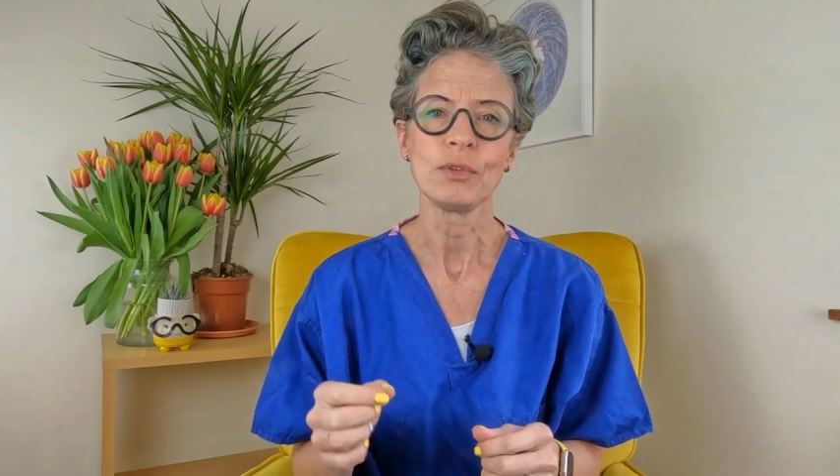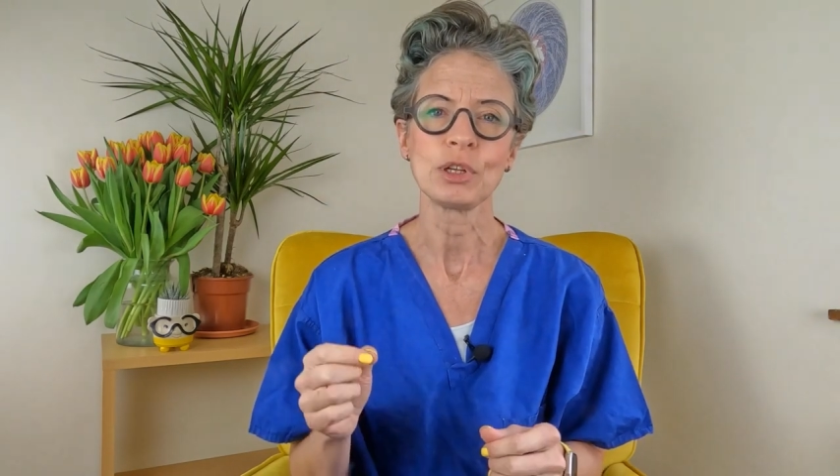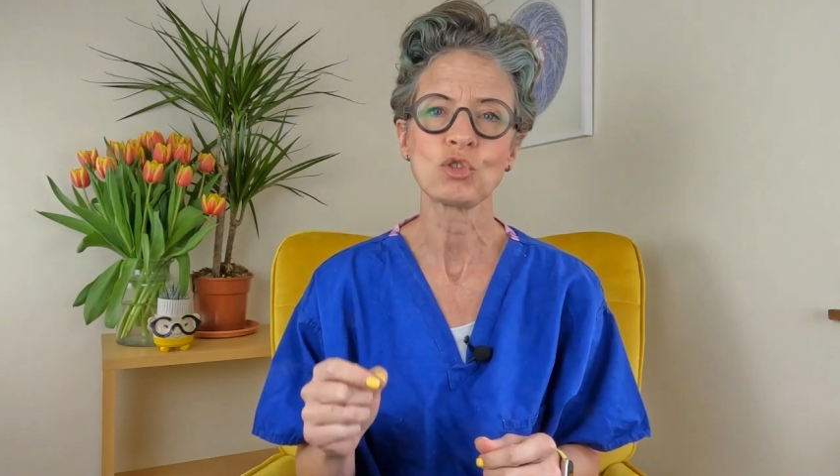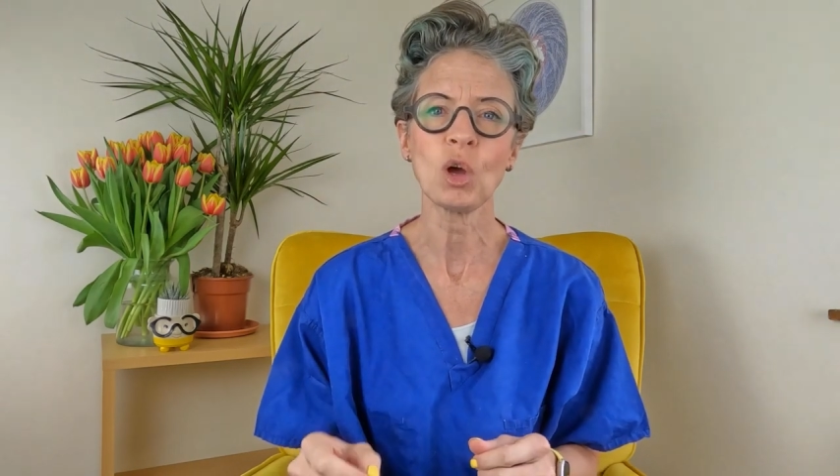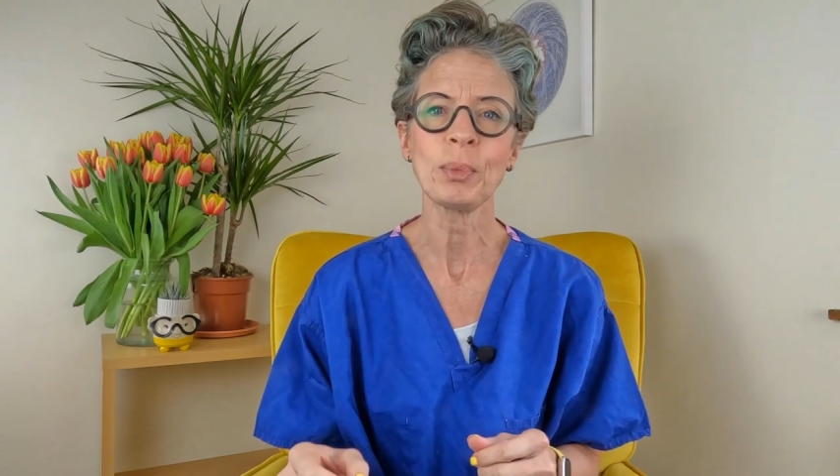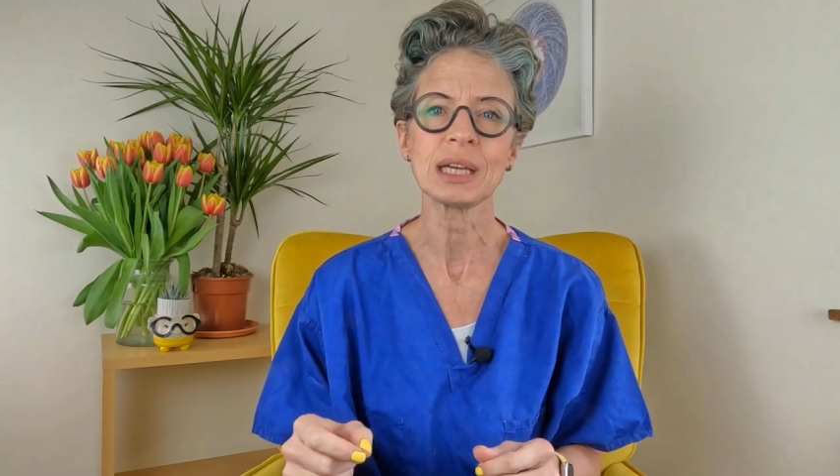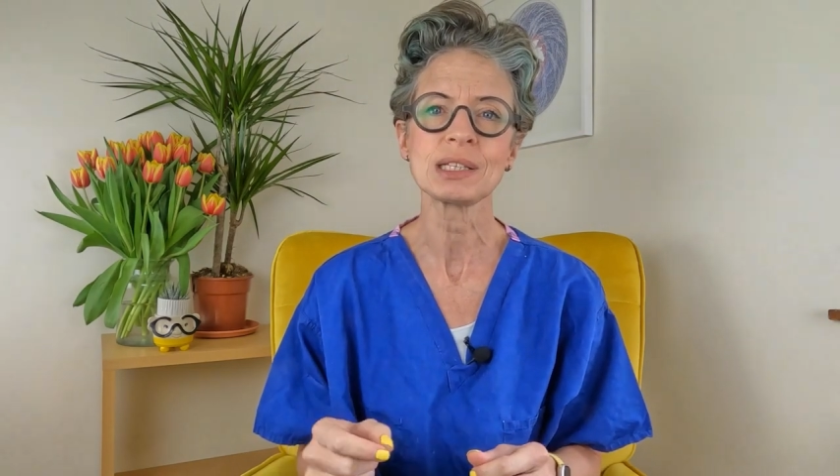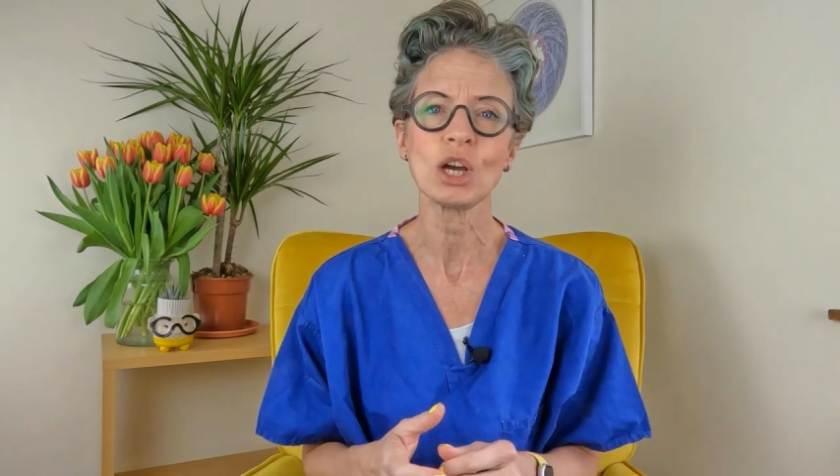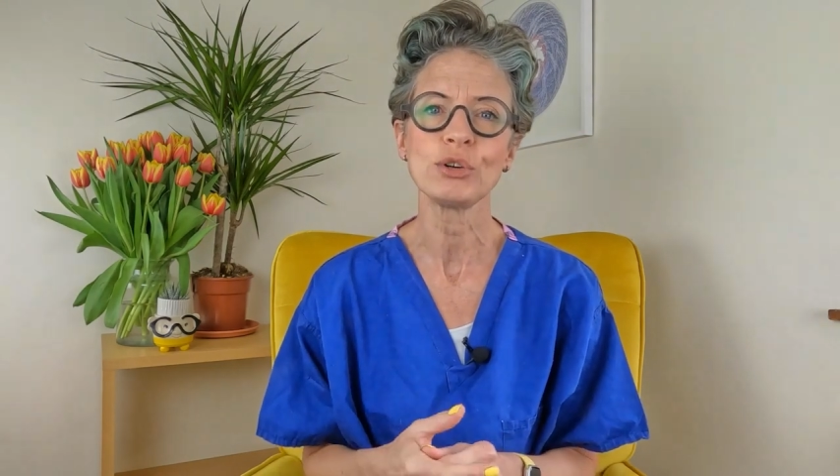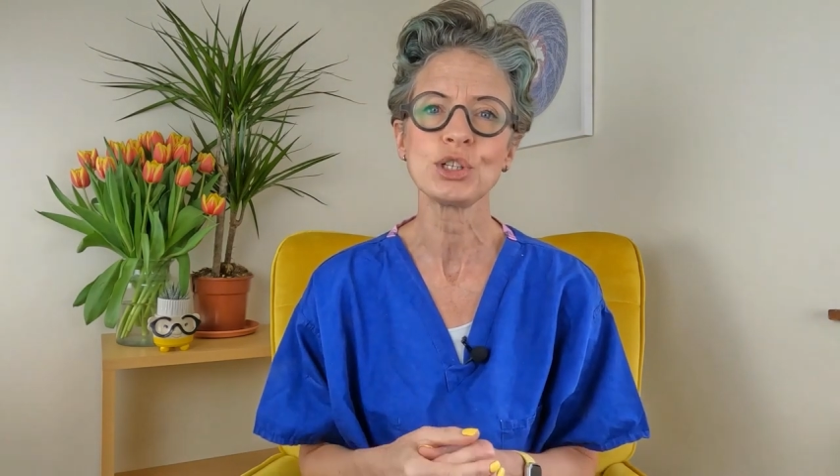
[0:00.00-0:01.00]
The
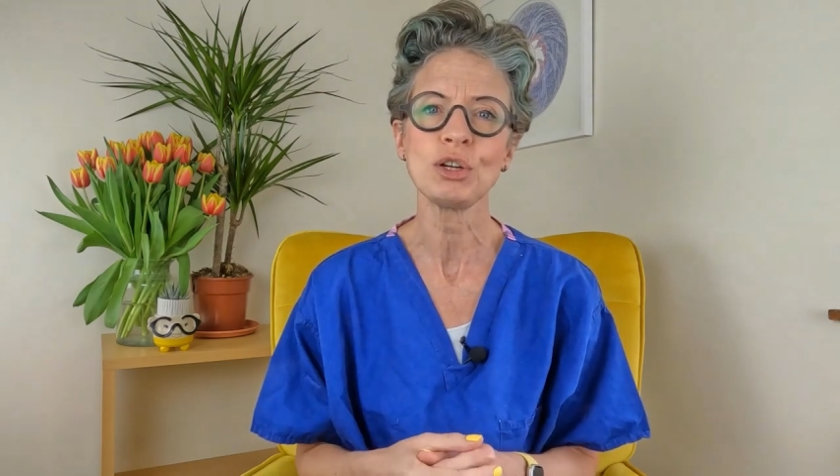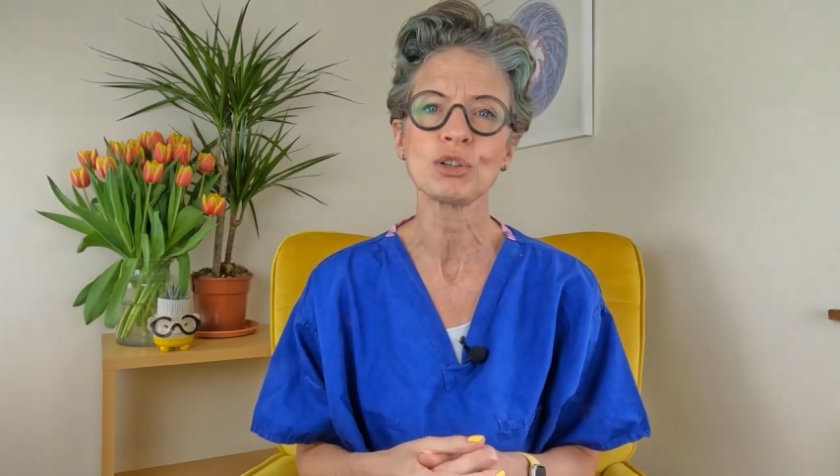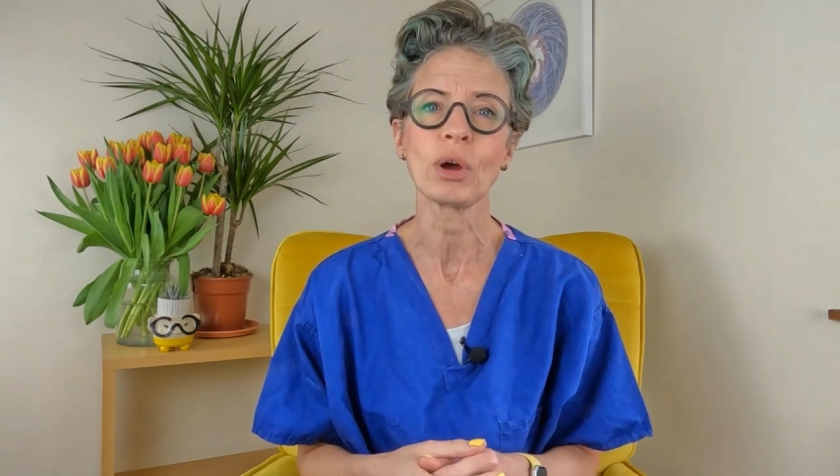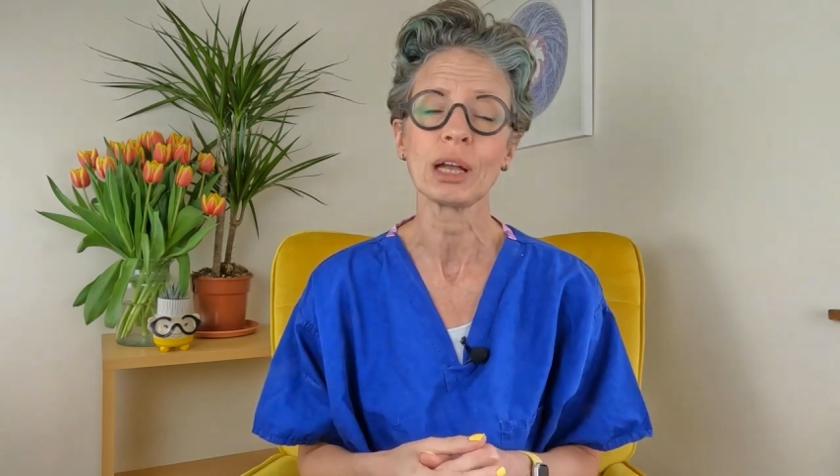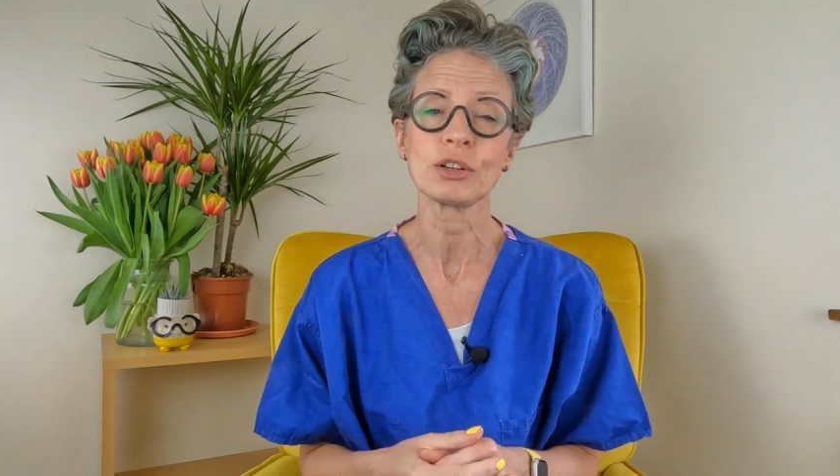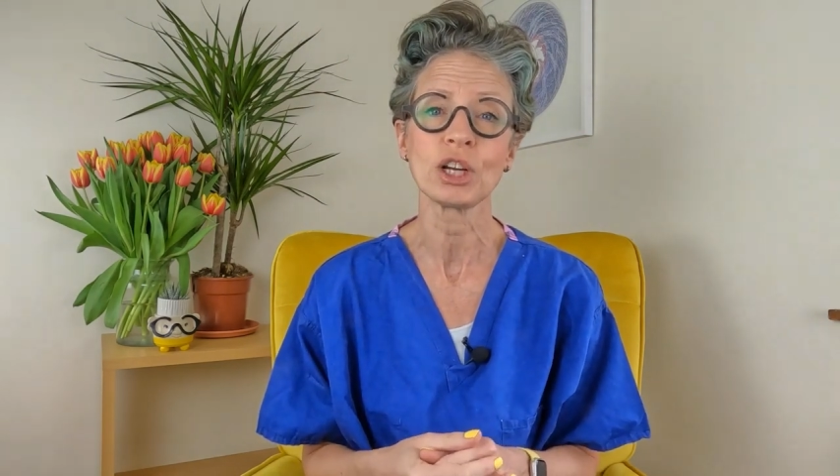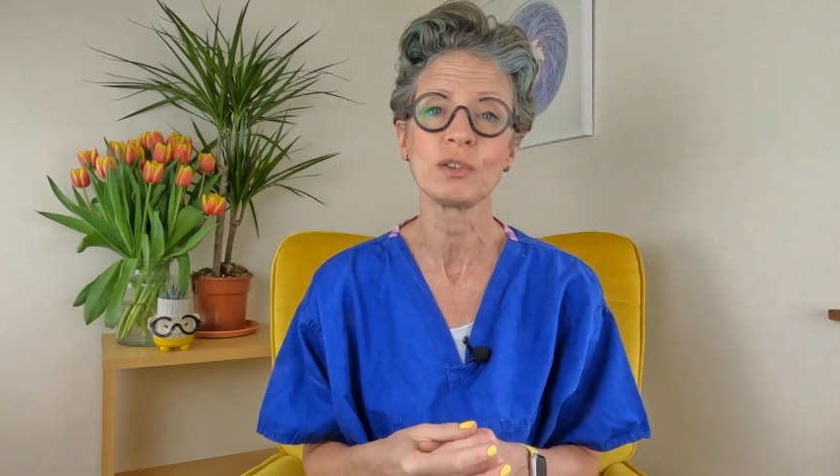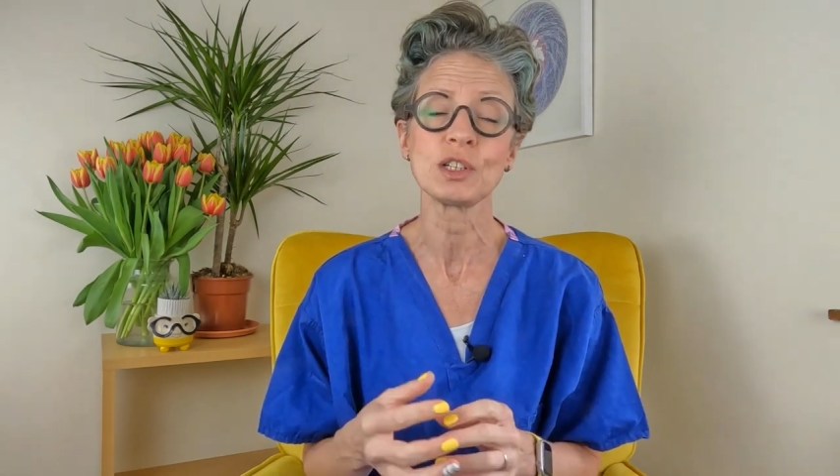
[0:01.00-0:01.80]
TROPICS-02 trial showed